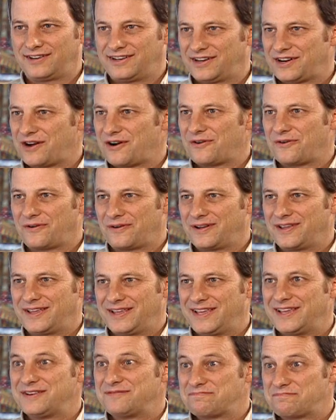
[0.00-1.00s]
you know,
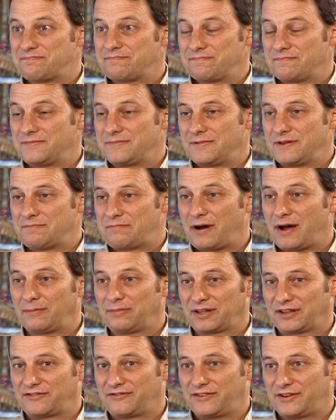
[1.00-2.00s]
in
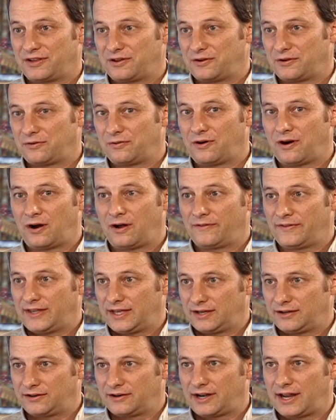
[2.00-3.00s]
public view on
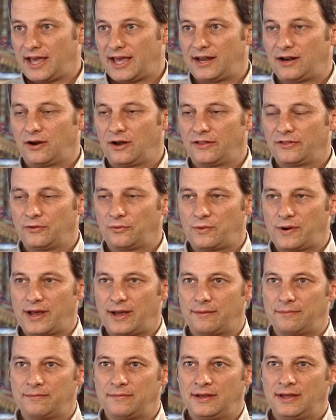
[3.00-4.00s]
the internet, on the
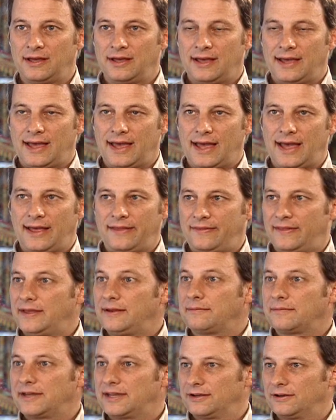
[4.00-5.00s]
web, and
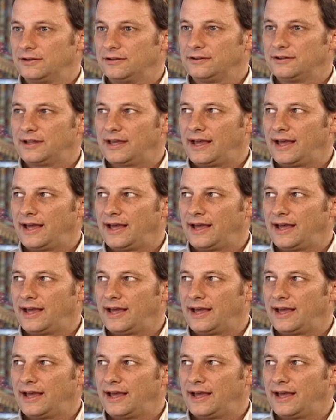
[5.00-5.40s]
then killed.